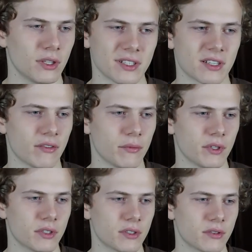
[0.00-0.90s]
these
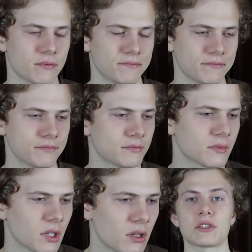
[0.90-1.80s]
governments.
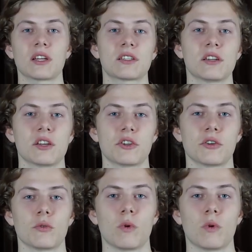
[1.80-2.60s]
So that's an issue.